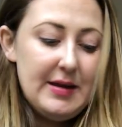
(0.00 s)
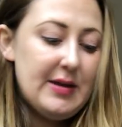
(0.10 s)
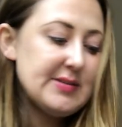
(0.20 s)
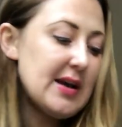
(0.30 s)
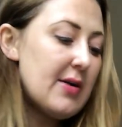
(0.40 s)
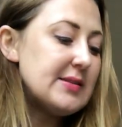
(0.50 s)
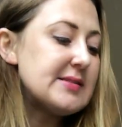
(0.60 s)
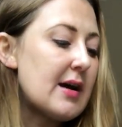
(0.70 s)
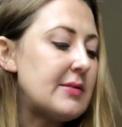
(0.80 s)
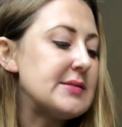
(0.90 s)
here's how it
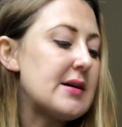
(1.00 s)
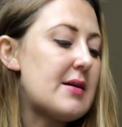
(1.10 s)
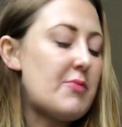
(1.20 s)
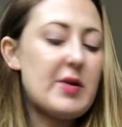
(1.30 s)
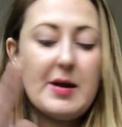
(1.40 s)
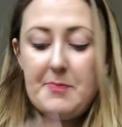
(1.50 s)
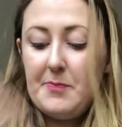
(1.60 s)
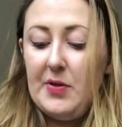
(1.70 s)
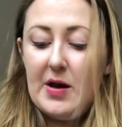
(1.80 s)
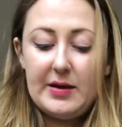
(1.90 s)
sounds when I
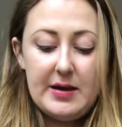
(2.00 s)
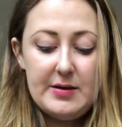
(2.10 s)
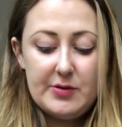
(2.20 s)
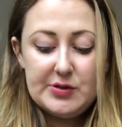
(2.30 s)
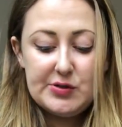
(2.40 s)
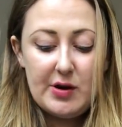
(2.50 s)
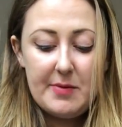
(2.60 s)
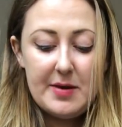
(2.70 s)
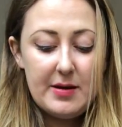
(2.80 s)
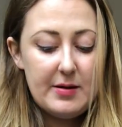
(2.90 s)
pluck it or
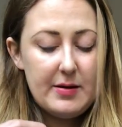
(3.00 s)
strum it.